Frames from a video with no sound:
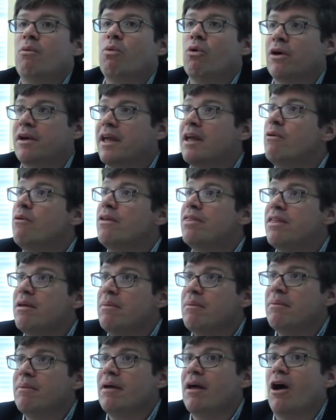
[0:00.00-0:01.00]
working with
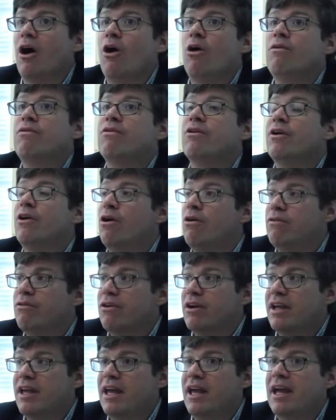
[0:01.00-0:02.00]
them over and
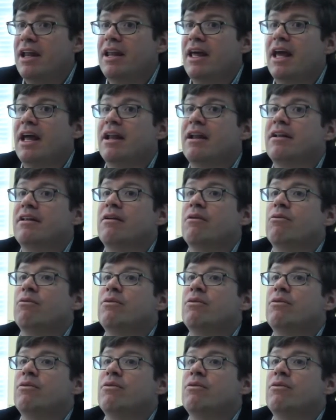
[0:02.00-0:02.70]
over again and